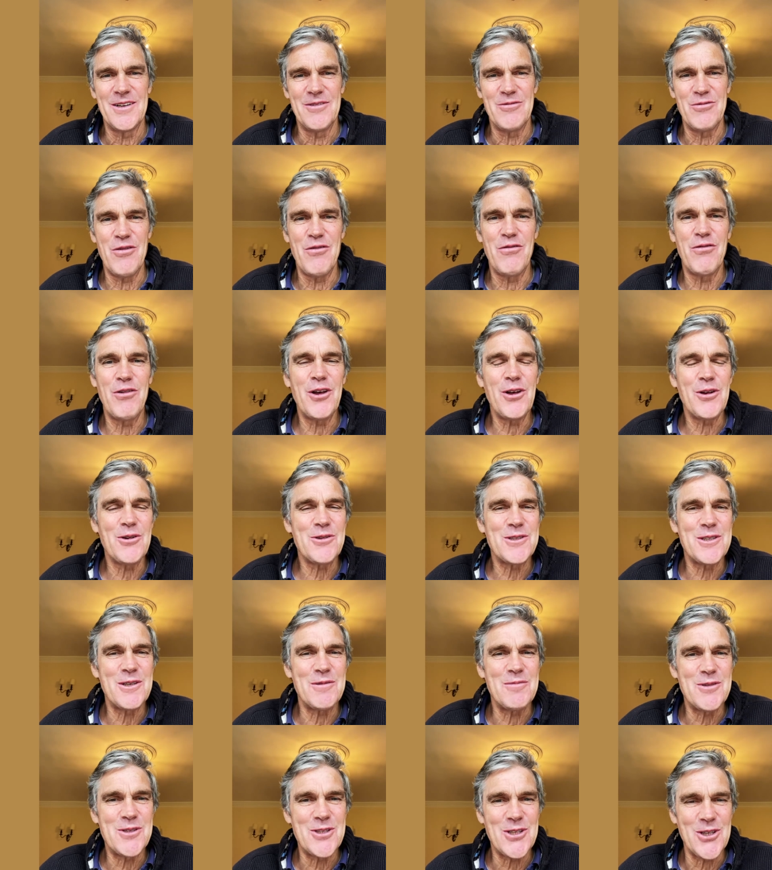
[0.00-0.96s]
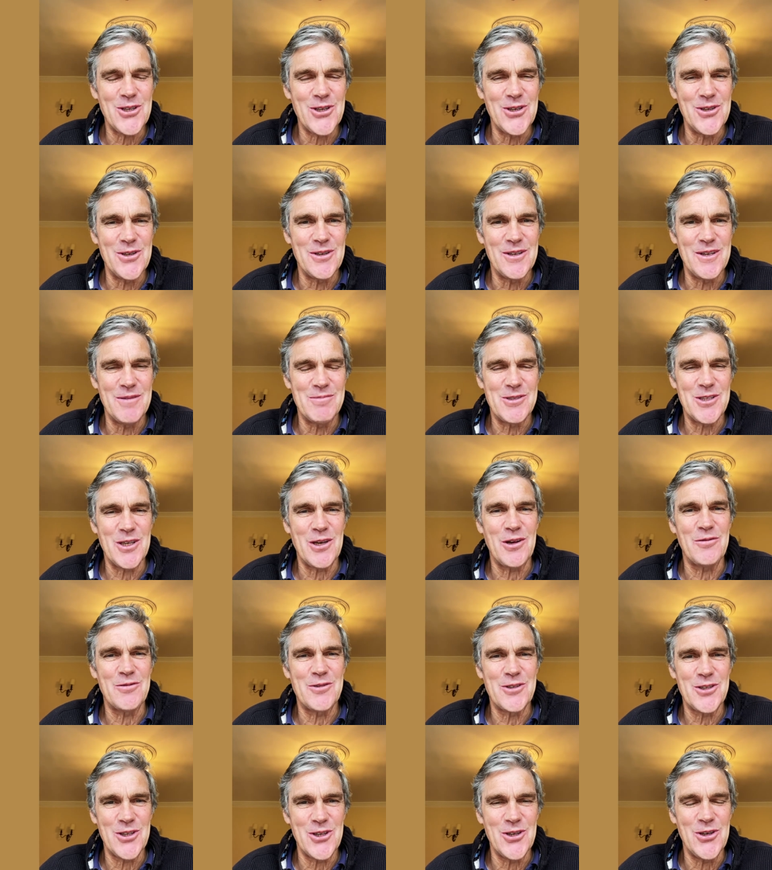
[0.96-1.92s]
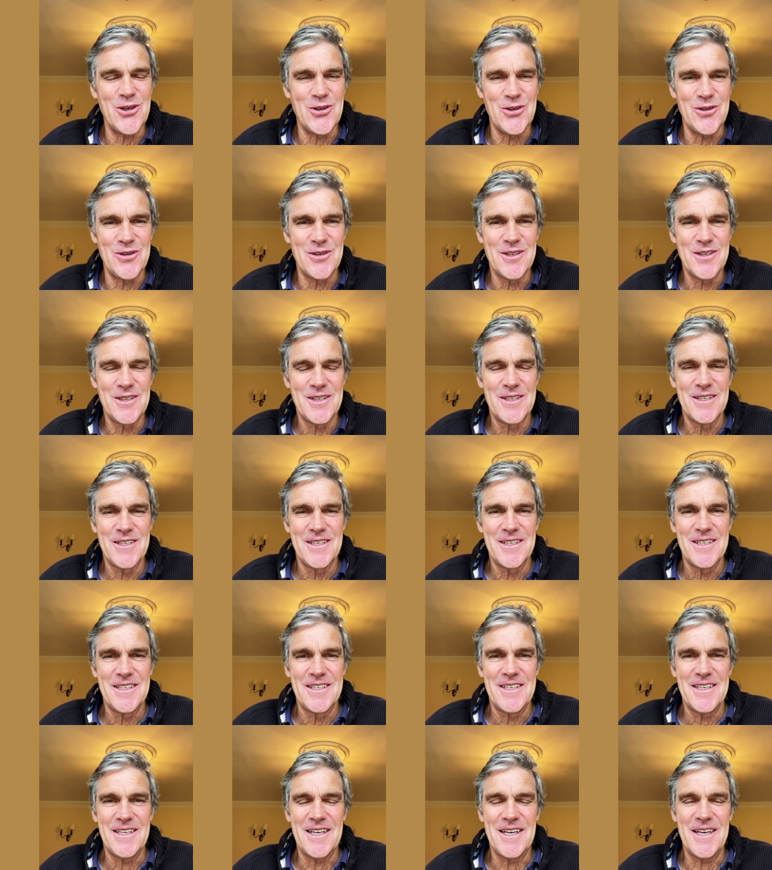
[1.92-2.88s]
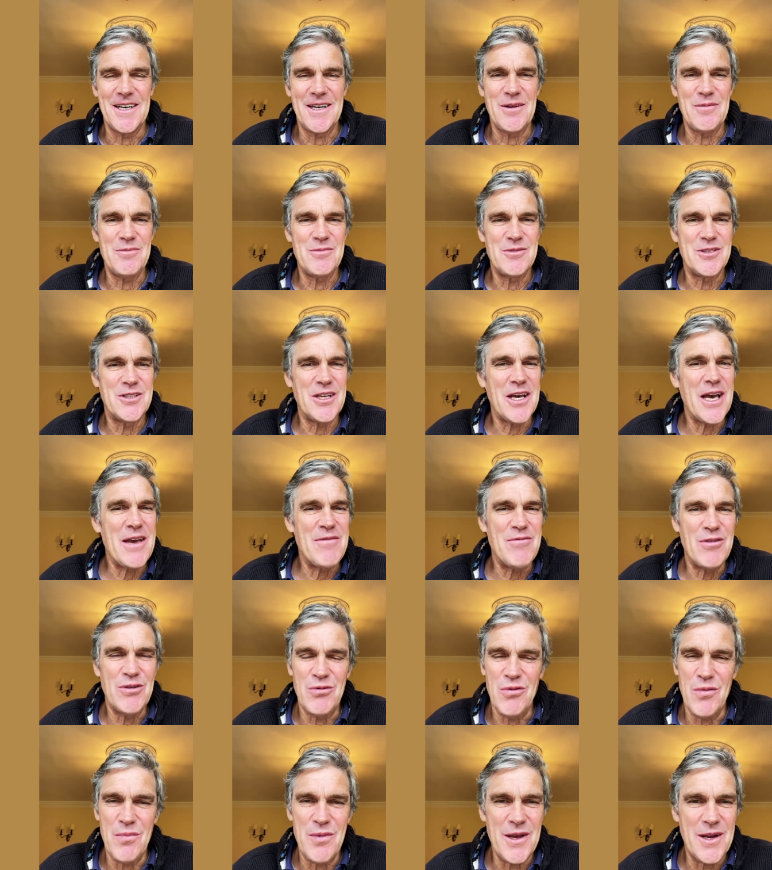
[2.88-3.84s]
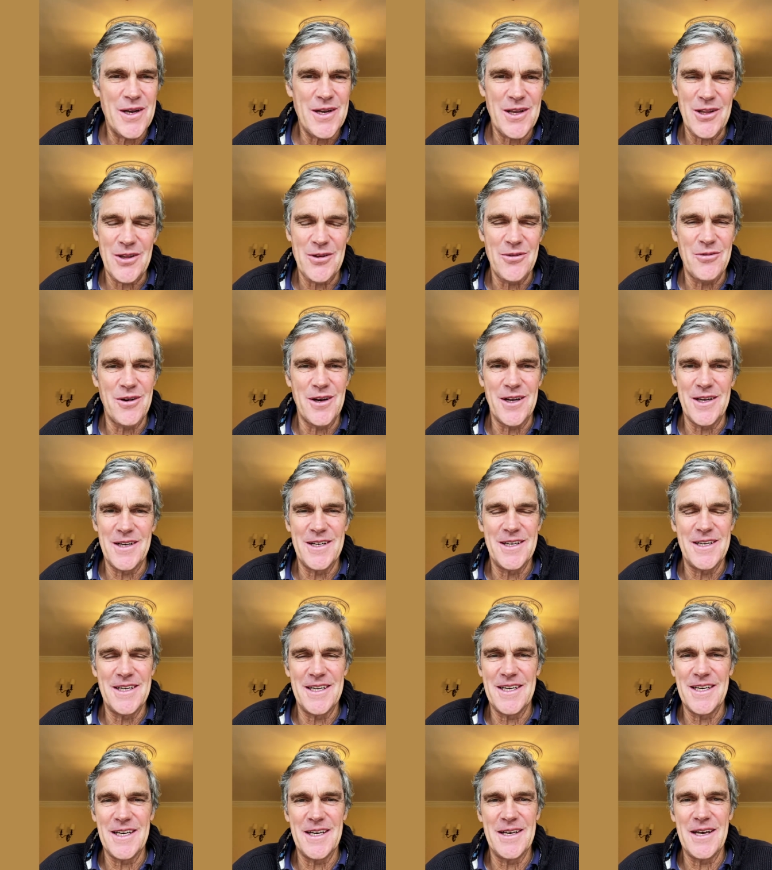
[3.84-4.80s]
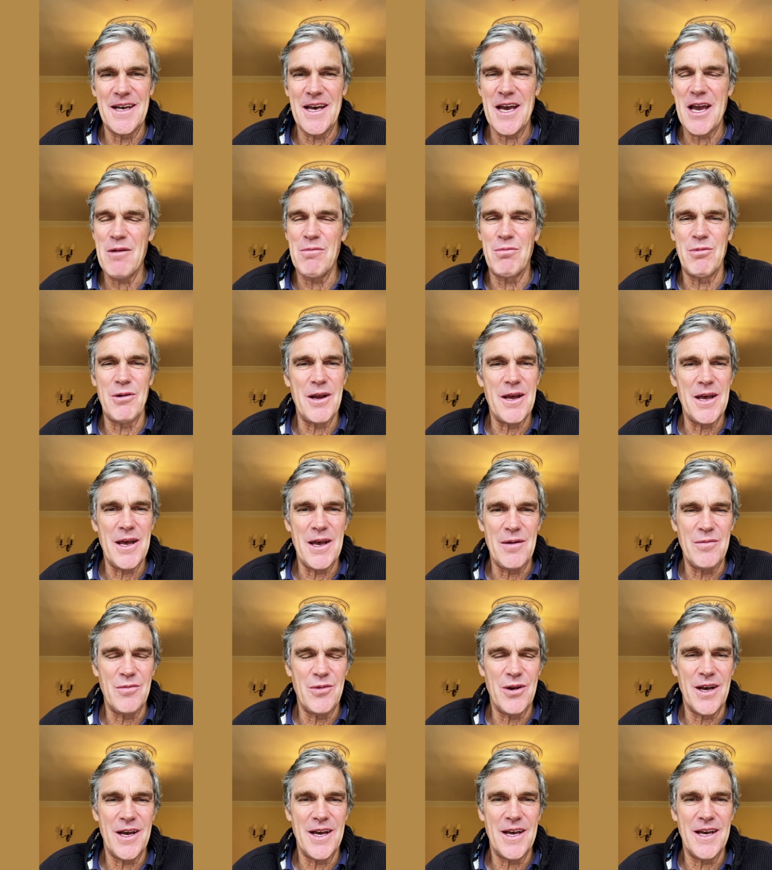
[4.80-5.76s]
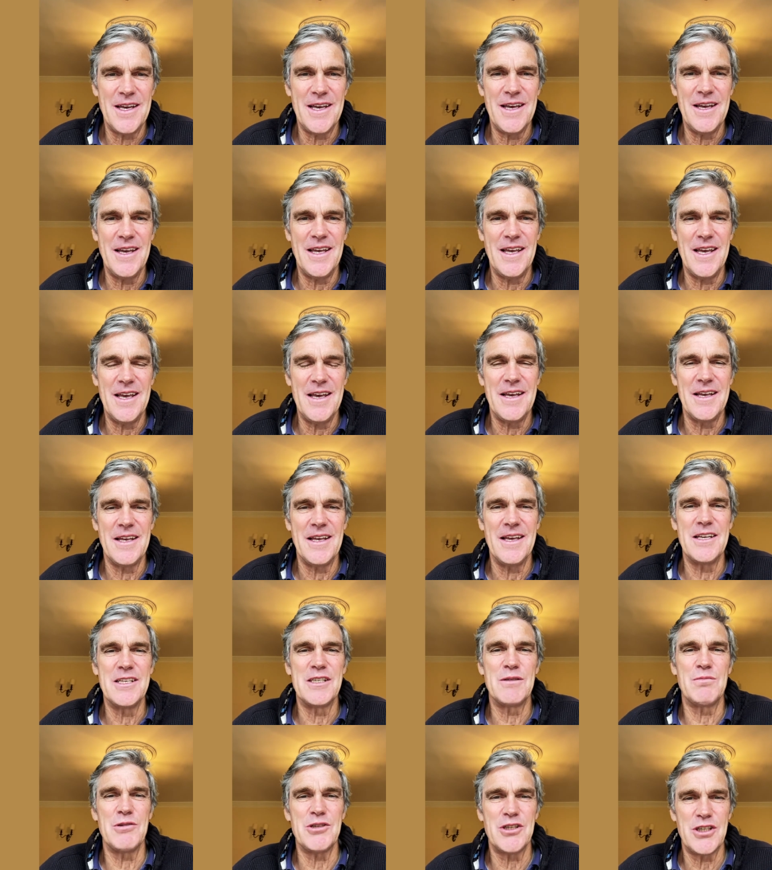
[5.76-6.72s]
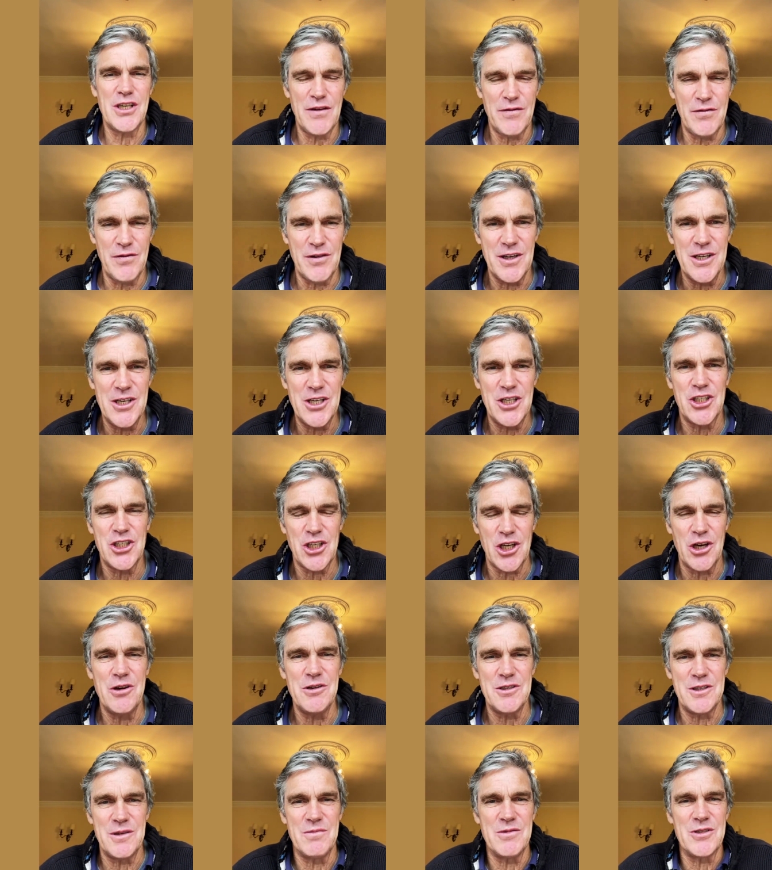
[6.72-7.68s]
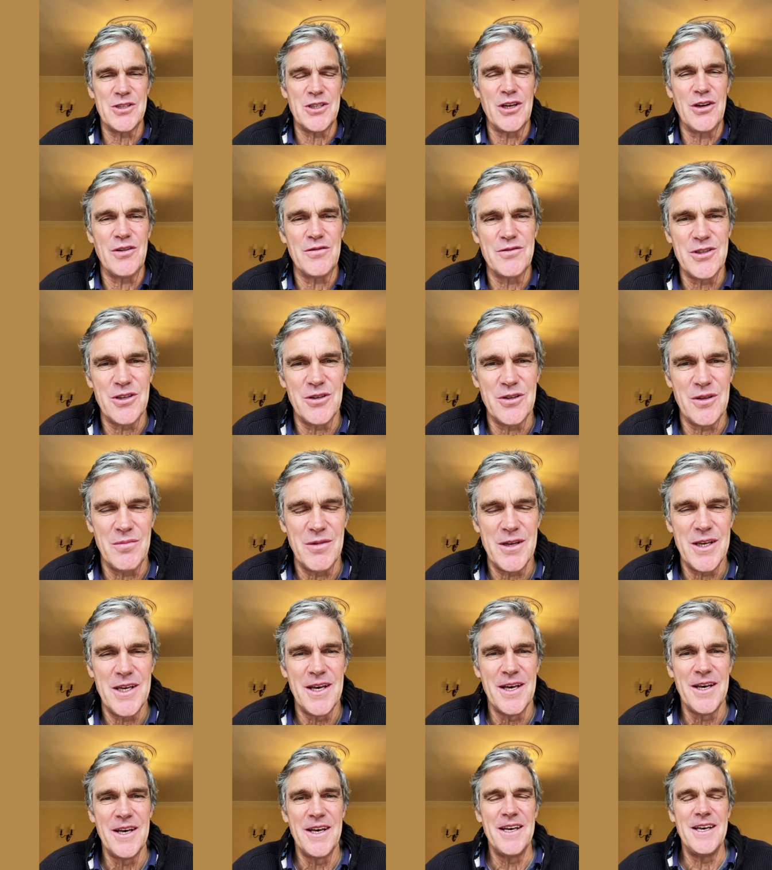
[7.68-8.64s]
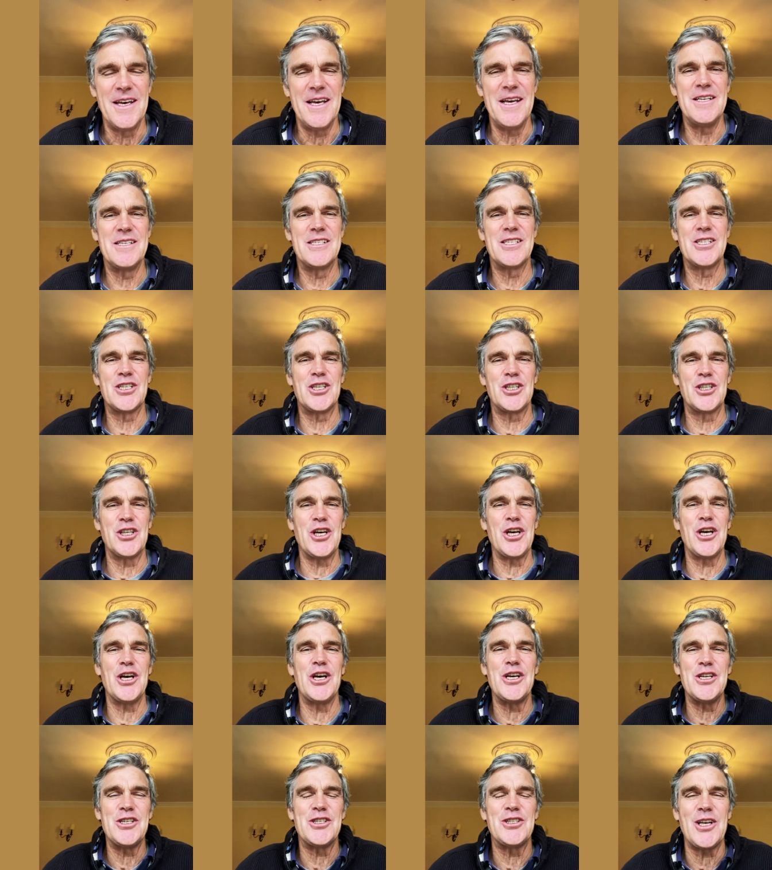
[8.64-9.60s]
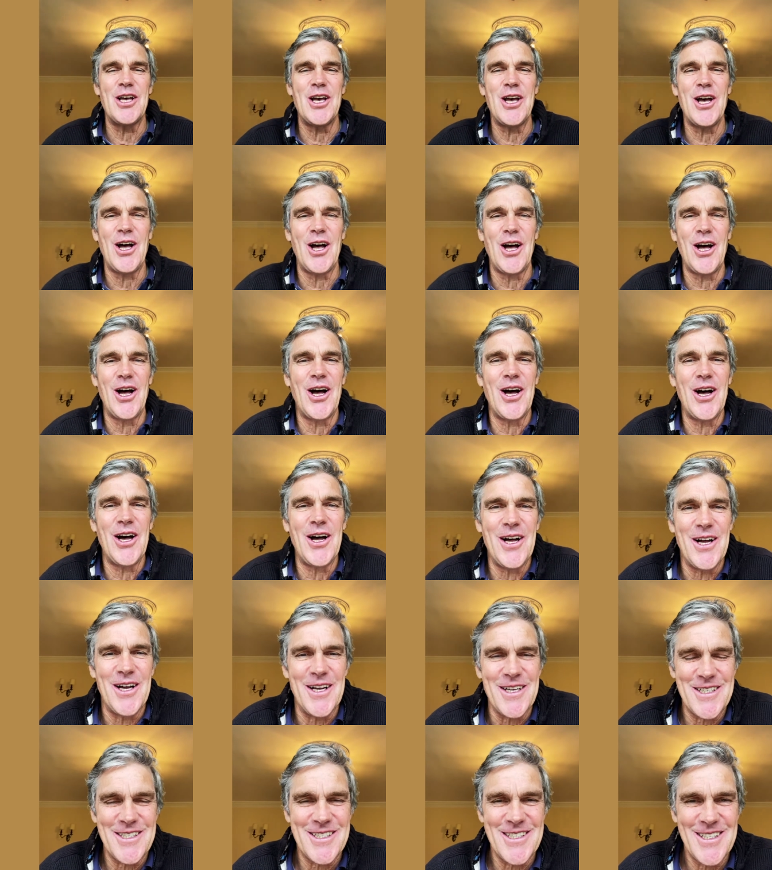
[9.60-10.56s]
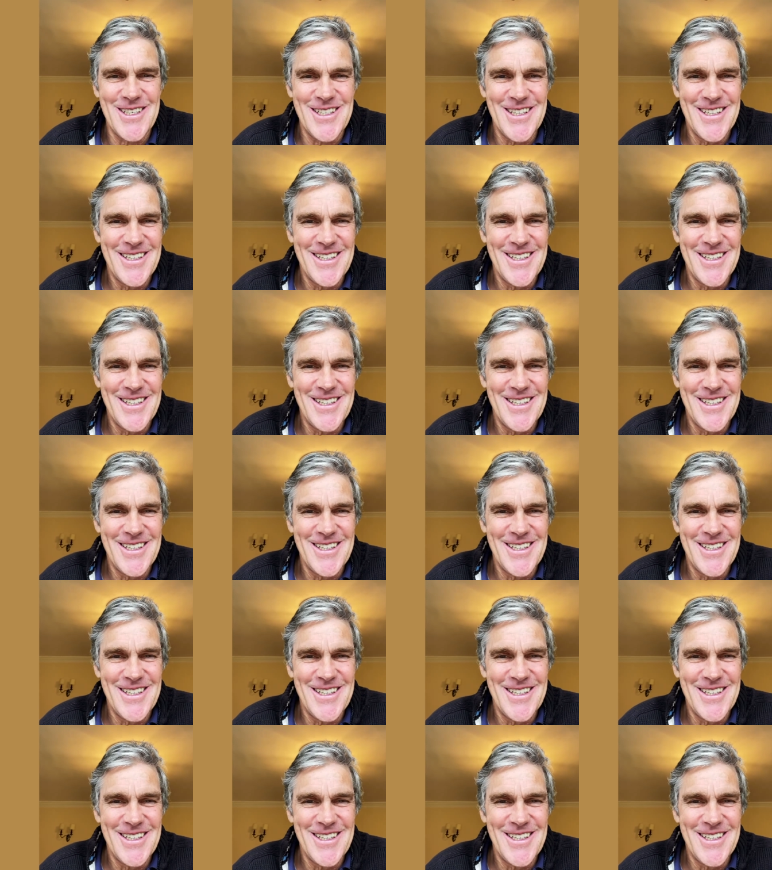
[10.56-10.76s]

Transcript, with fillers: reveals him to, himself to. Um, David will be another one, uh, Abraham, where he, he, he, specifically shows himself to them. He, he stirs their heart.